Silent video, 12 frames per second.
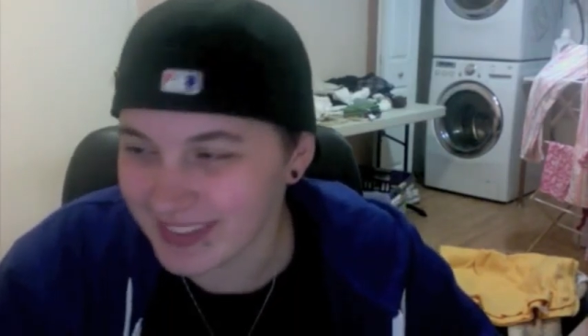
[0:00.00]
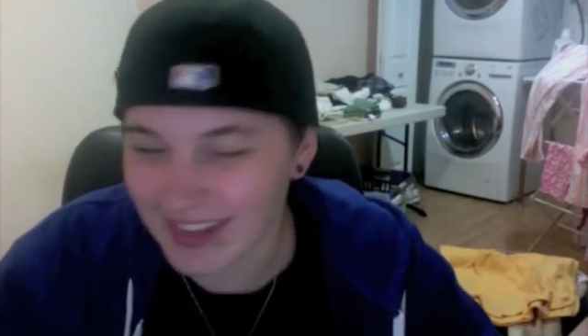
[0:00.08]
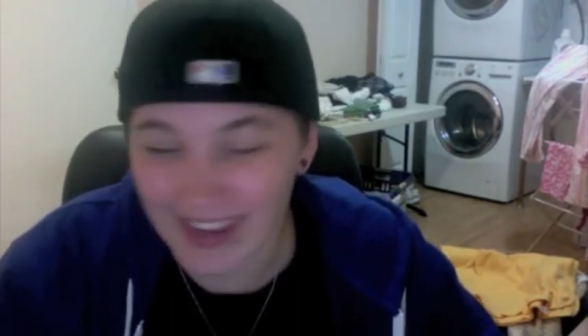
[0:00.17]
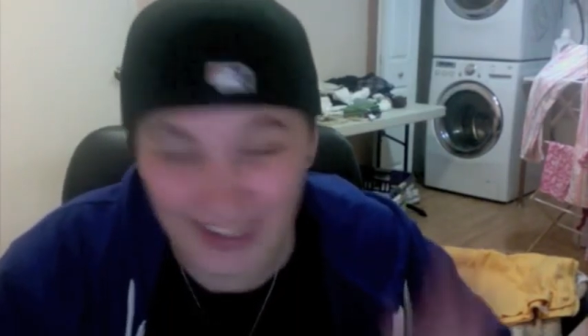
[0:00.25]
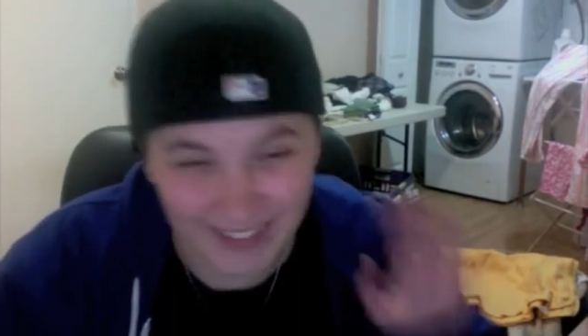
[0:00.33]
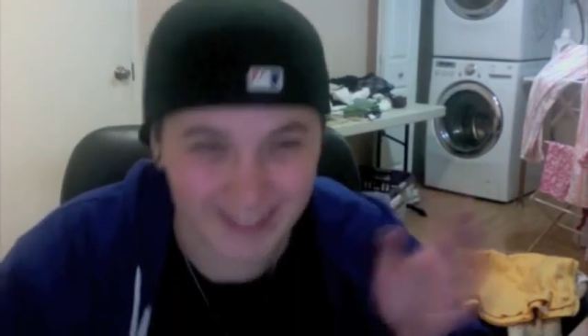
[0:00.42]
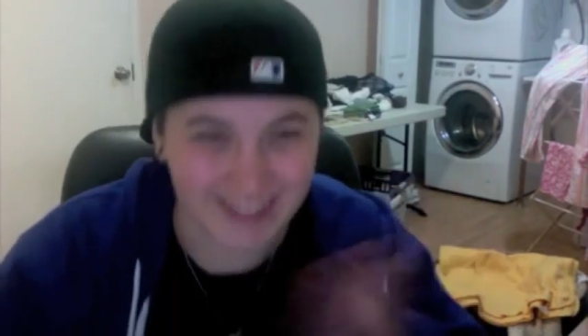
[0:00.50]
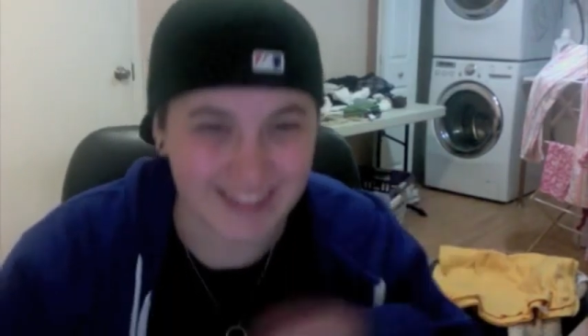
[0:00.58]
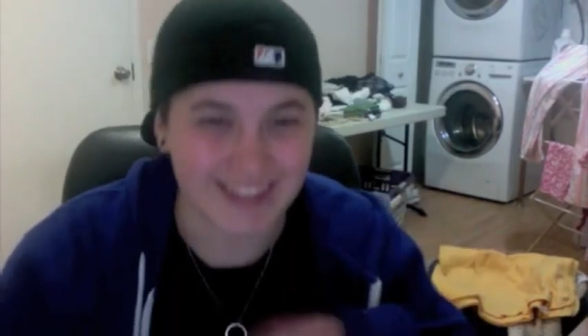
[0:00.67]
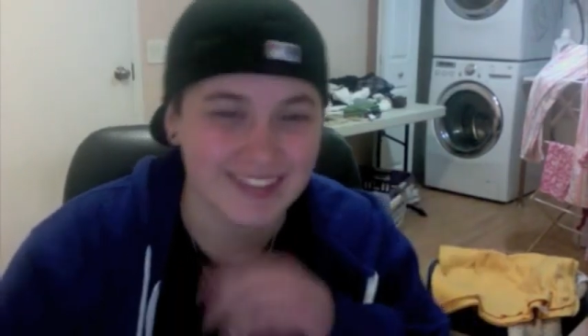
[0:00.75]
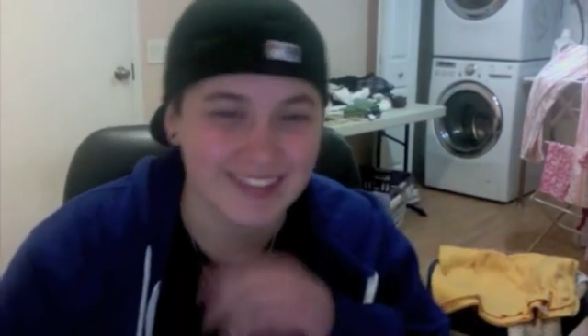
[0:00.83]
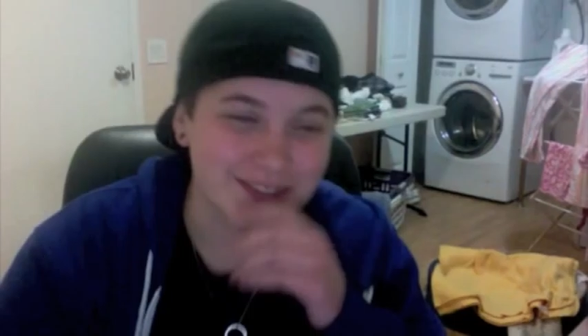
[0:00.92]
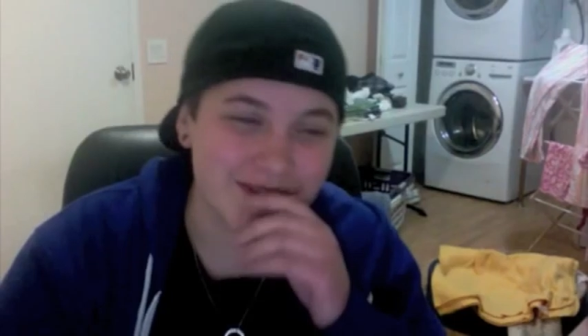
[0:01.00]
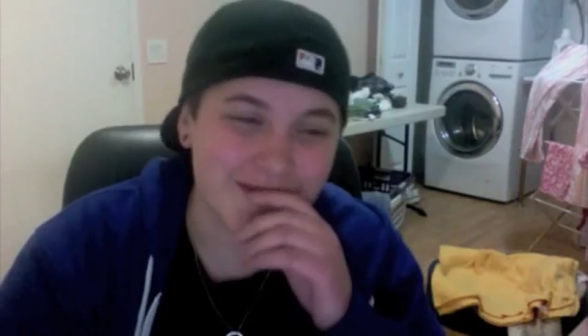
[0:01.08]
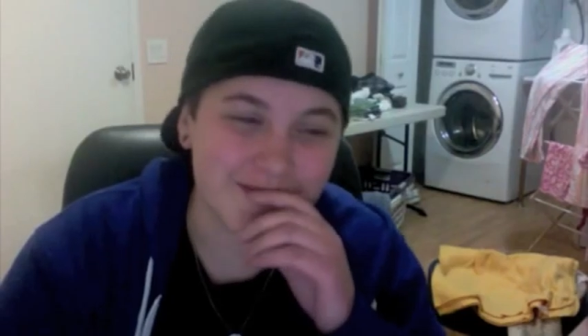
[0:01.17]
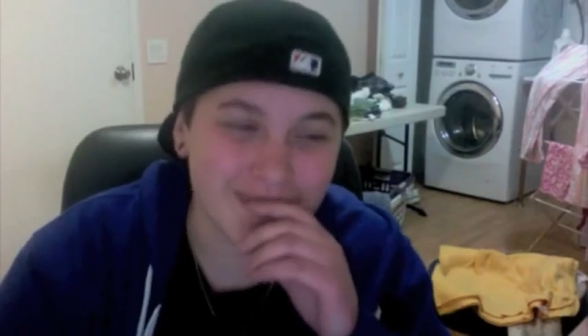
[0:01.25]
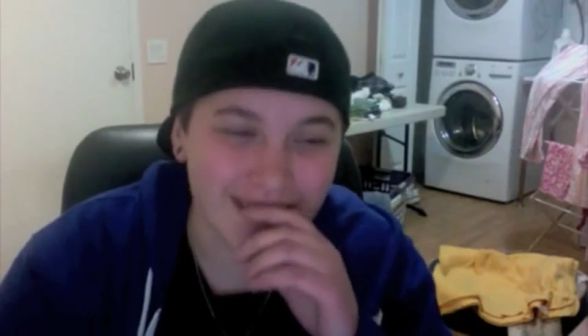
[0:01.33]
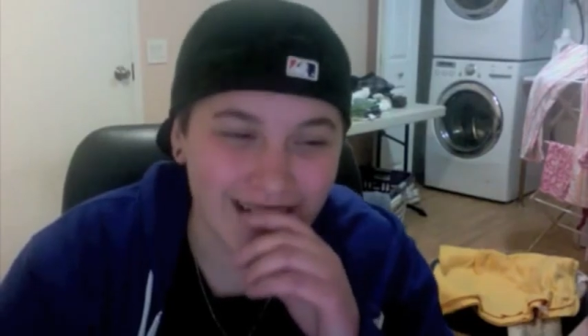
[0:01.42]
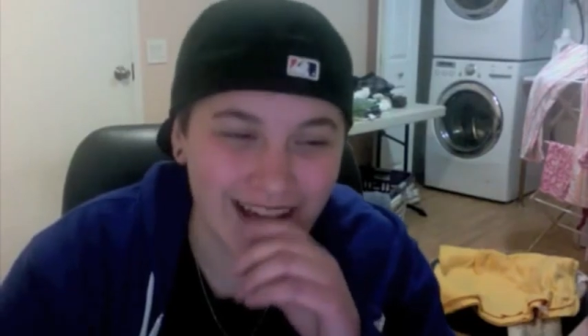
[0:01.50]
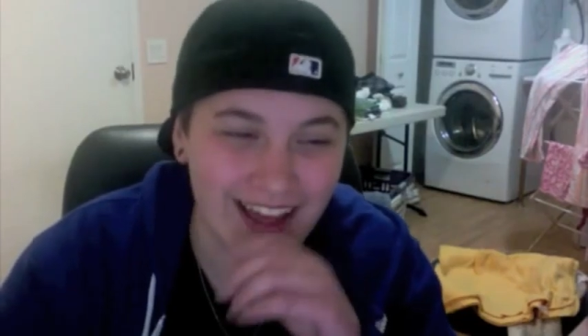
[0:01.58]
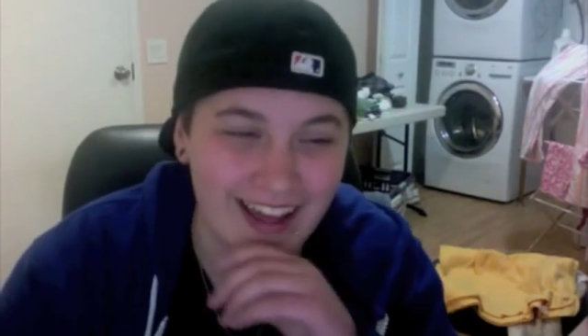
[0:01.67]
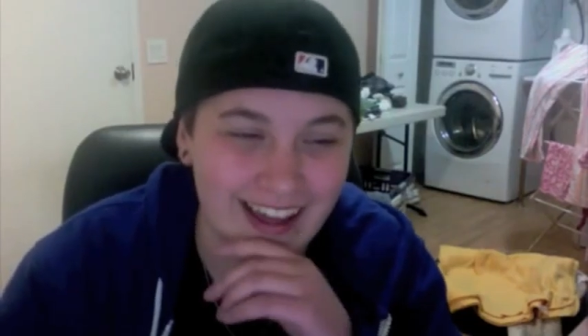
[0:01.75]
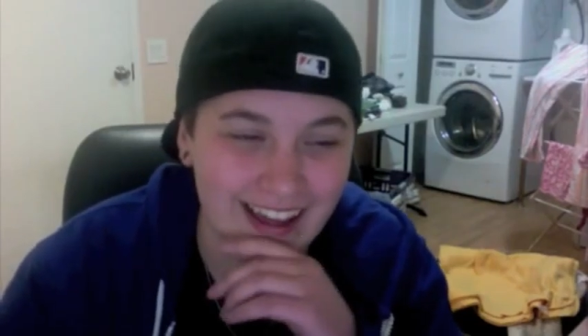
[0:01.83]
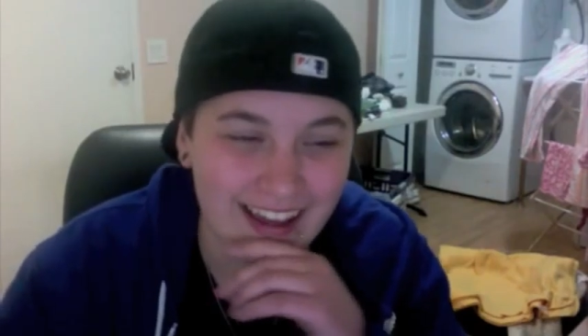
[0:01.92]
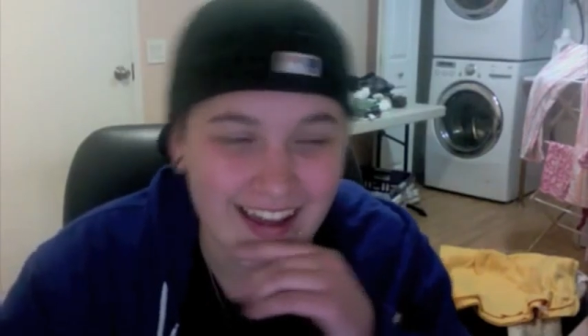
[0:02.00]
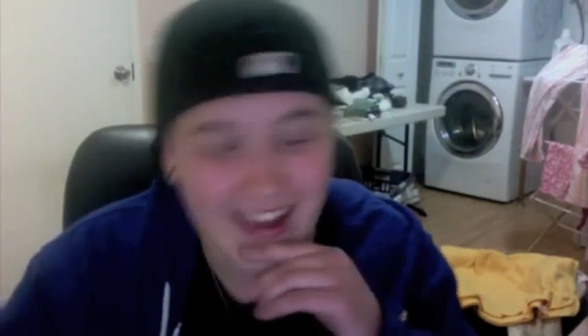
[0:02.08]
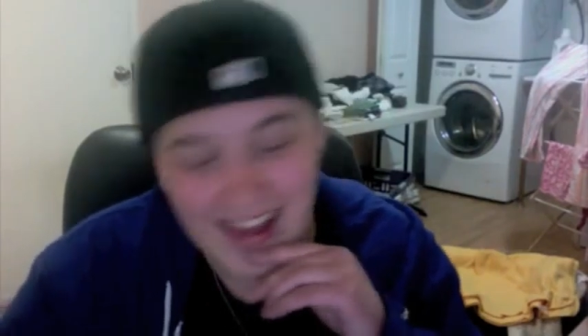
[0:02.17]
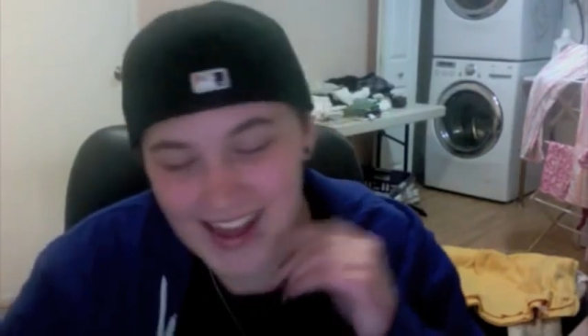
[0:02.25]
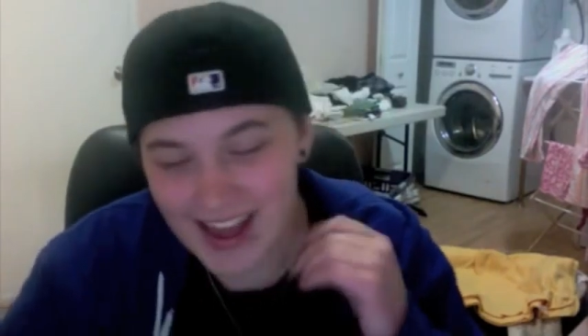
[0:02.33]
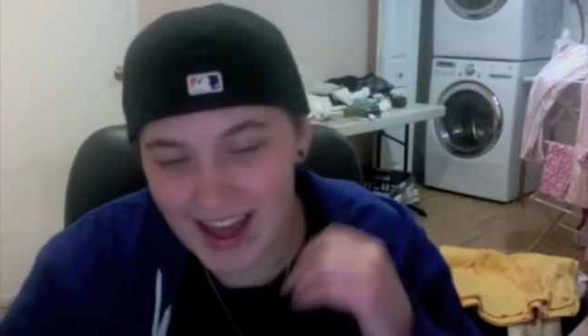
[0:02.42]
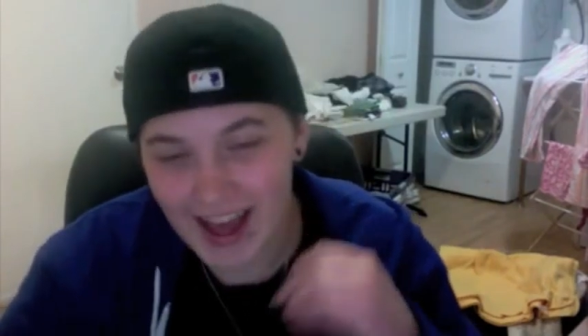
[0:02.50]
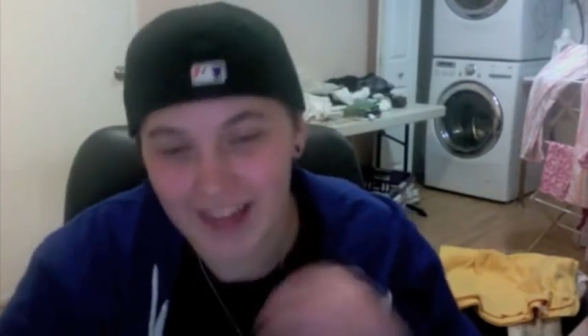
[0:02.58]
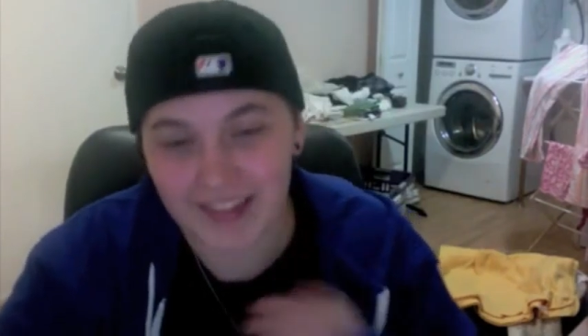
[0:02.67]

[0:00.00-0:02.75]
Anyways, so I